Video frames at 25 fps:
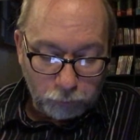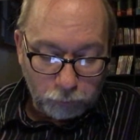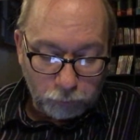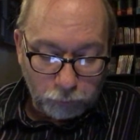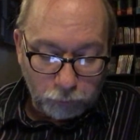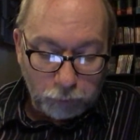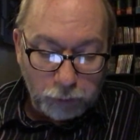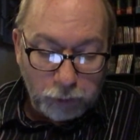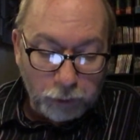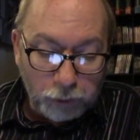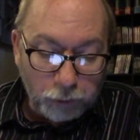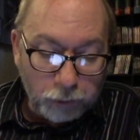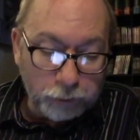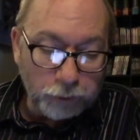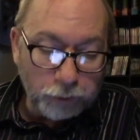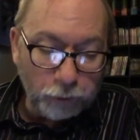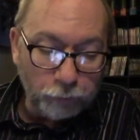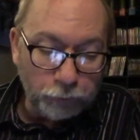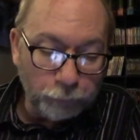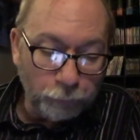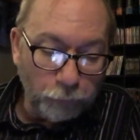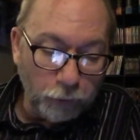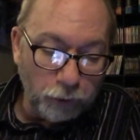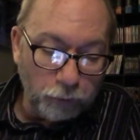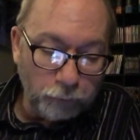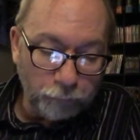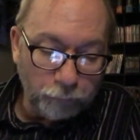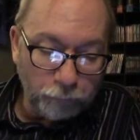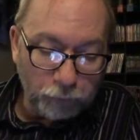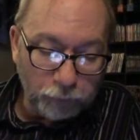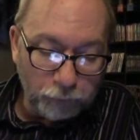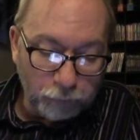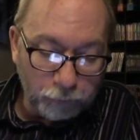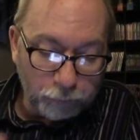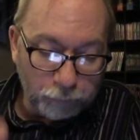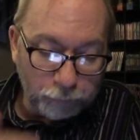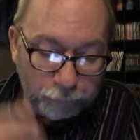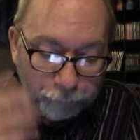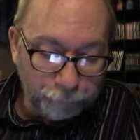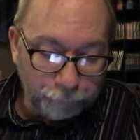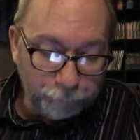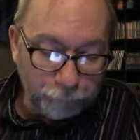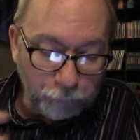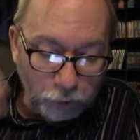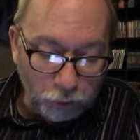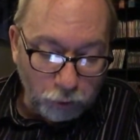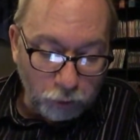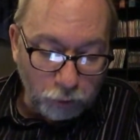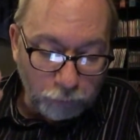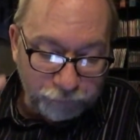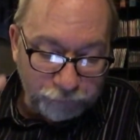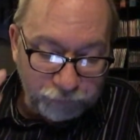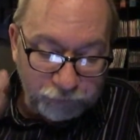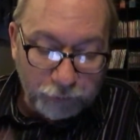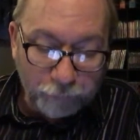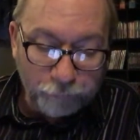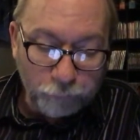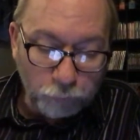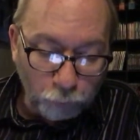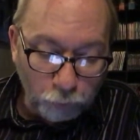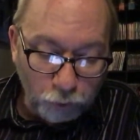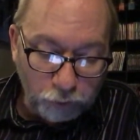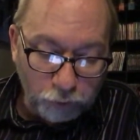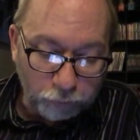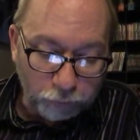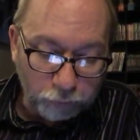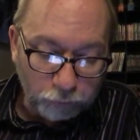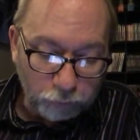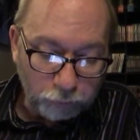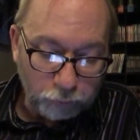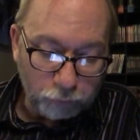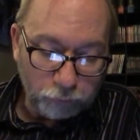Yeah, because that was part of uh, 7 1.